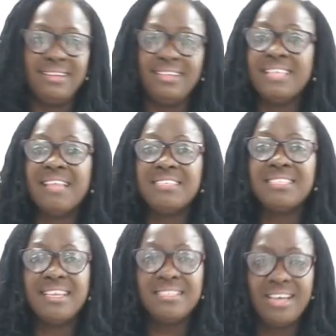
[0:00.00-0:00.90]
is at the
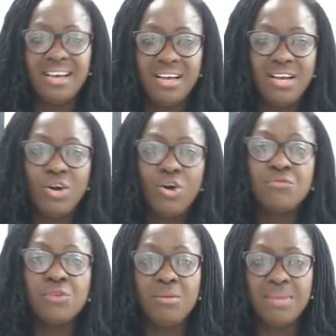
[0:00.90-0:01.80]
center of
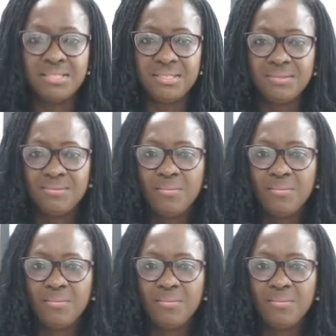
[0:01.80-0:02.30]
commerce.